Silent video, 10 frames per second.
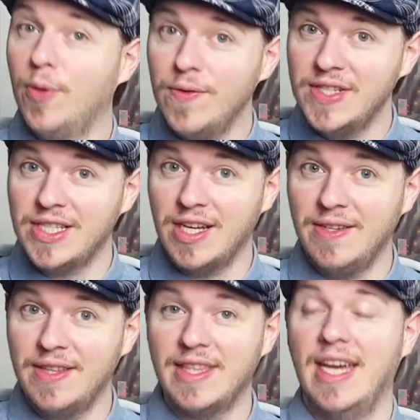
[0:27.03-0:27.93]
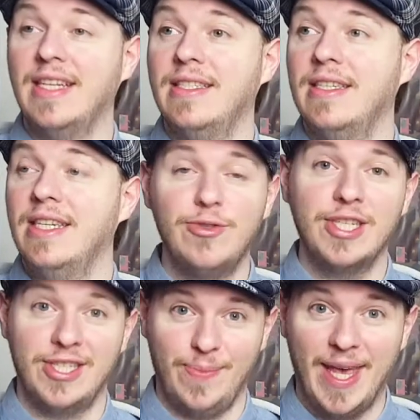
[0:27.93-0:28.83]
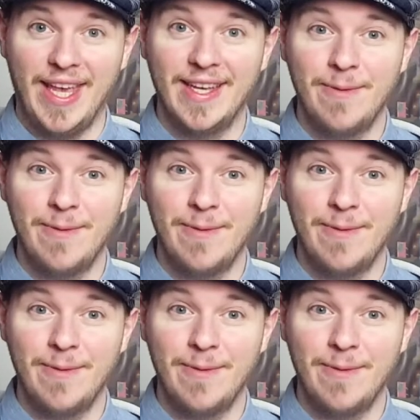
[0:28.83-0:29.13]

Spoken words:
the stuff that interests me.